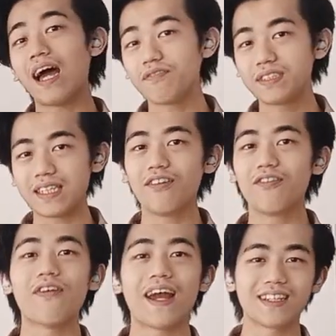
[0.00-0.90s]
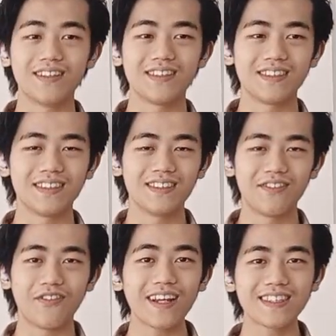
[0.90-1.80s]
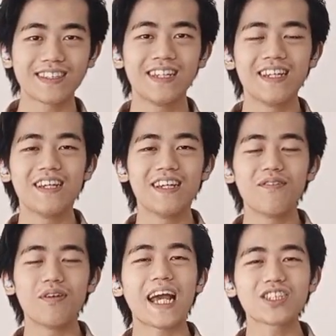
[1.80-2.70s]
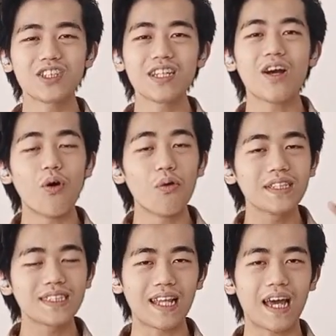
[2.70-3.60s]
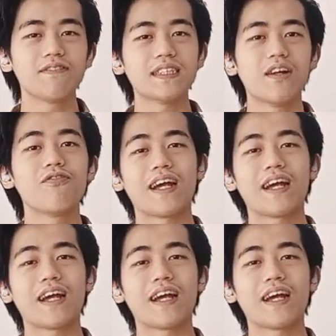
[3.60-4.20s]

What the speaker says: lifestyle factors, right? But actually all these lifestyle